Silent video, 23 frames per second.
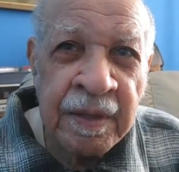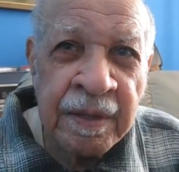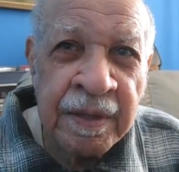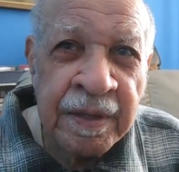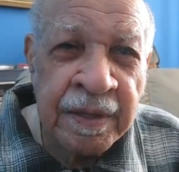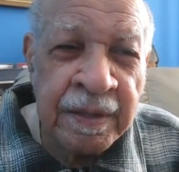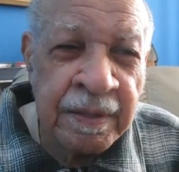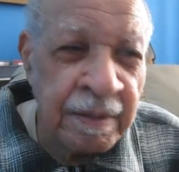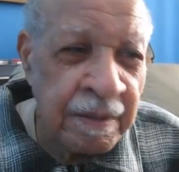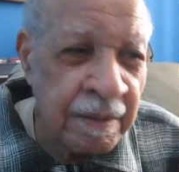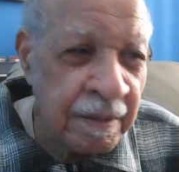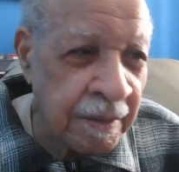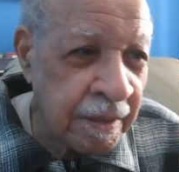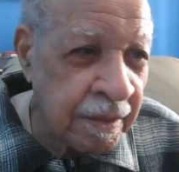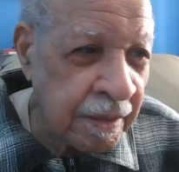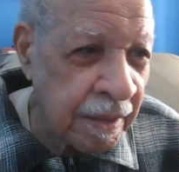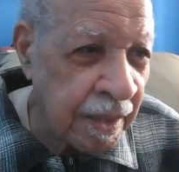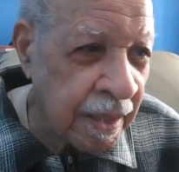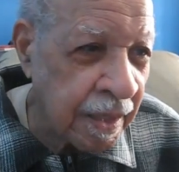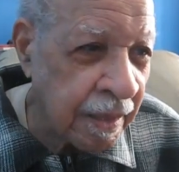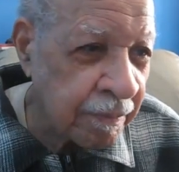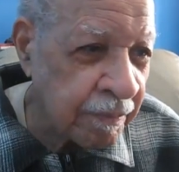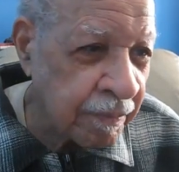And
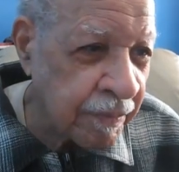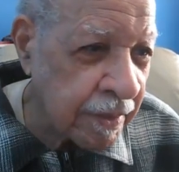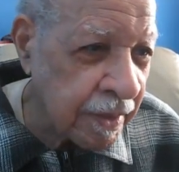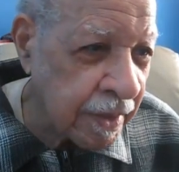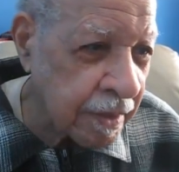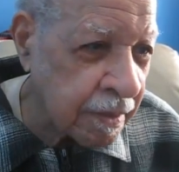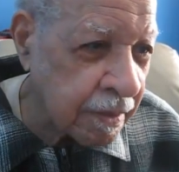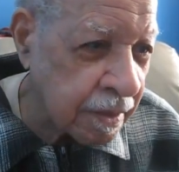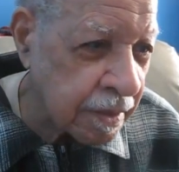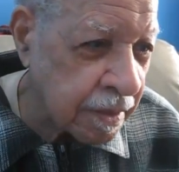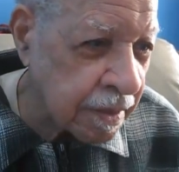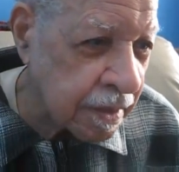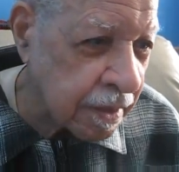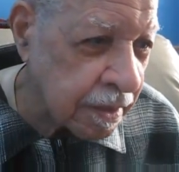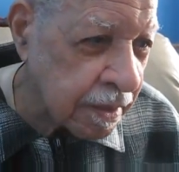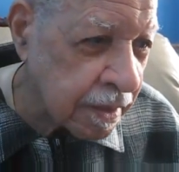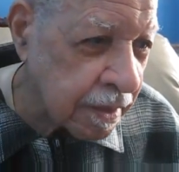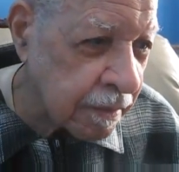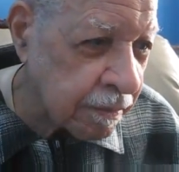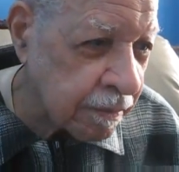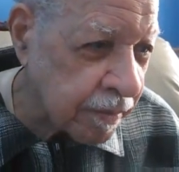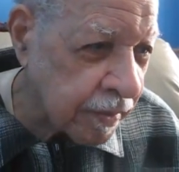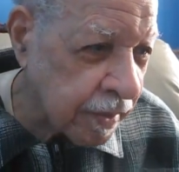Sam Nixon and
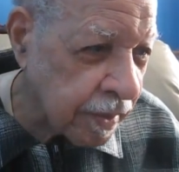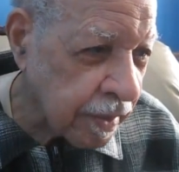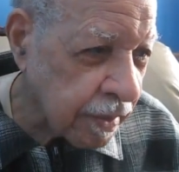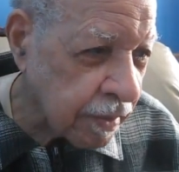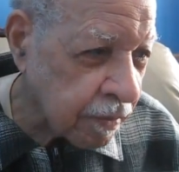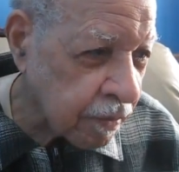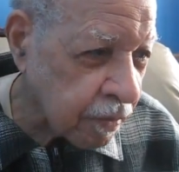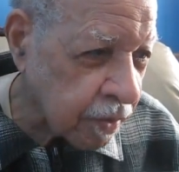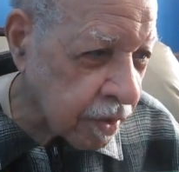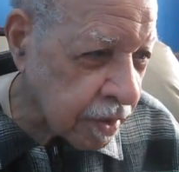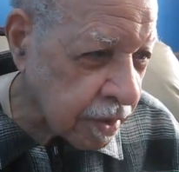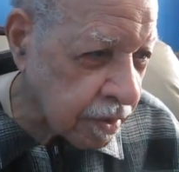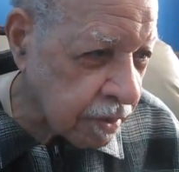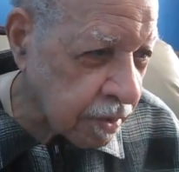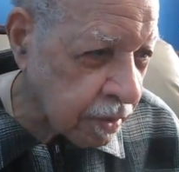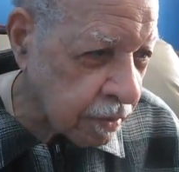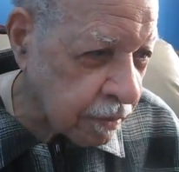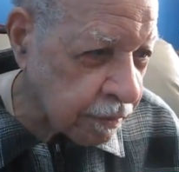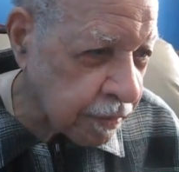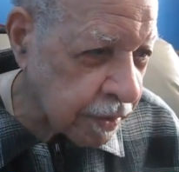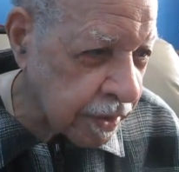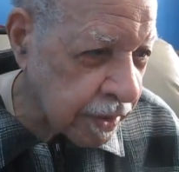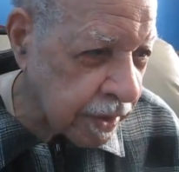them, what
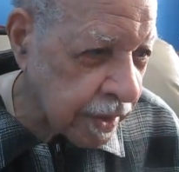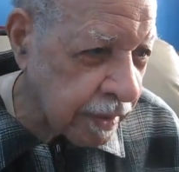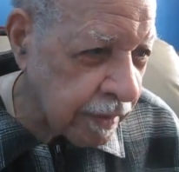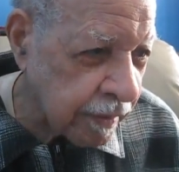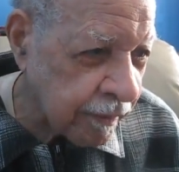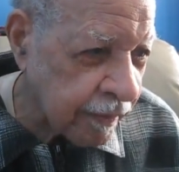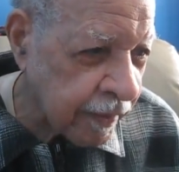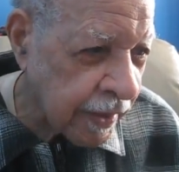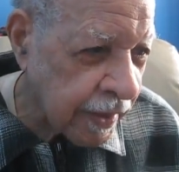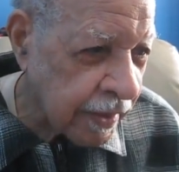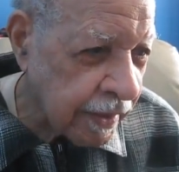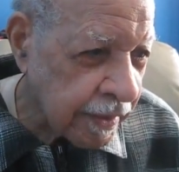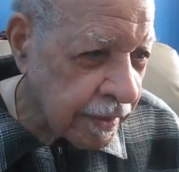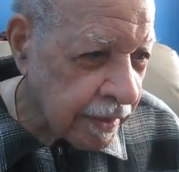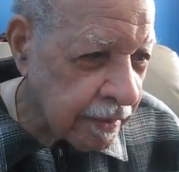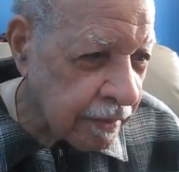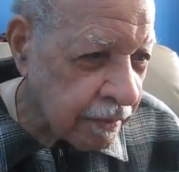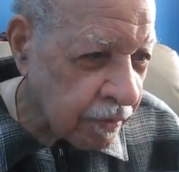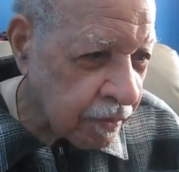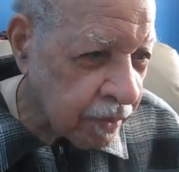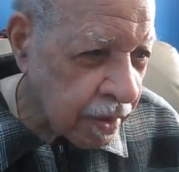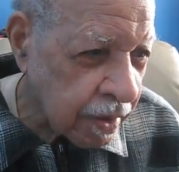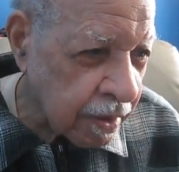took me there,
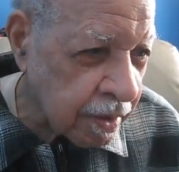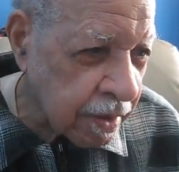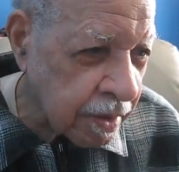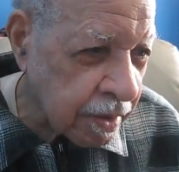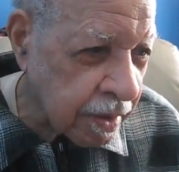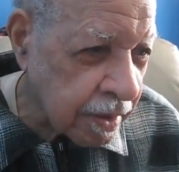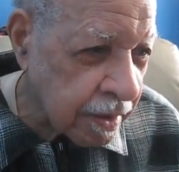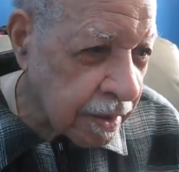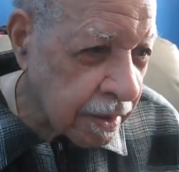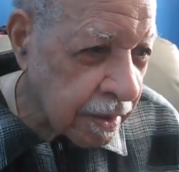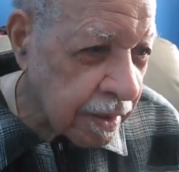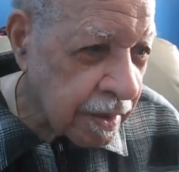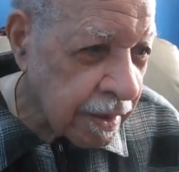were looking.